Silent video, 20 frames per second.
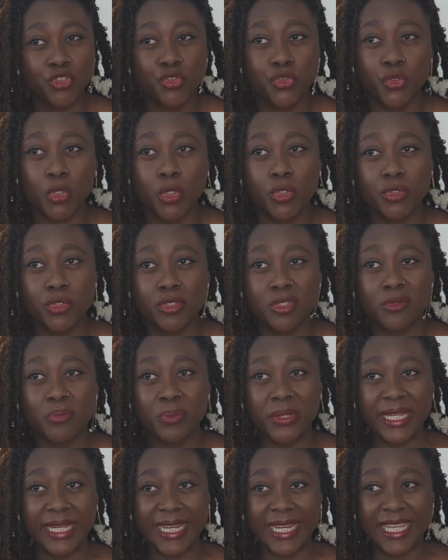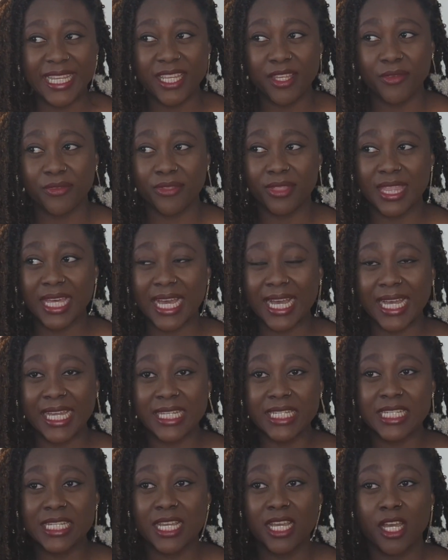grown to believe
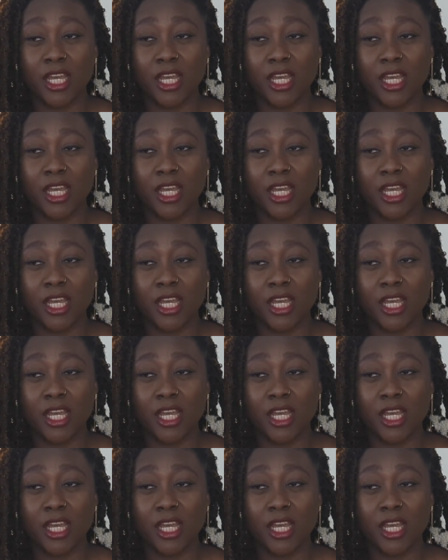that